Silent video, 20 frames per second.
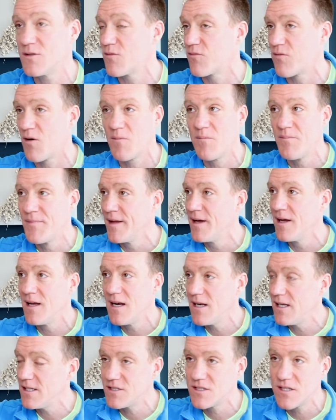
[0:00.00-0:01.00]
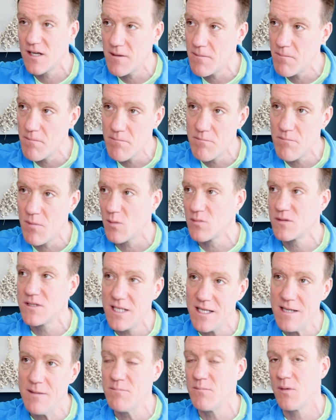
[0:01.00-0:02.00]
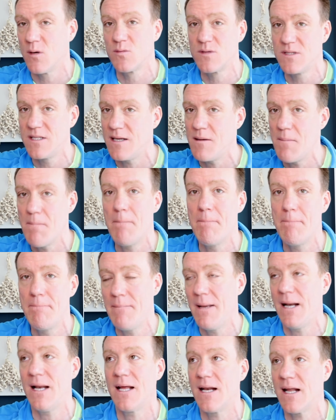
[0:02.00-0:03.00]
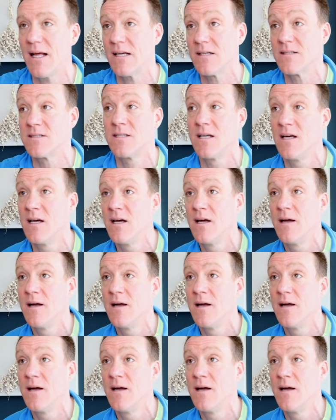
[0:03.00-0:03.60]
from literally multi-millionaires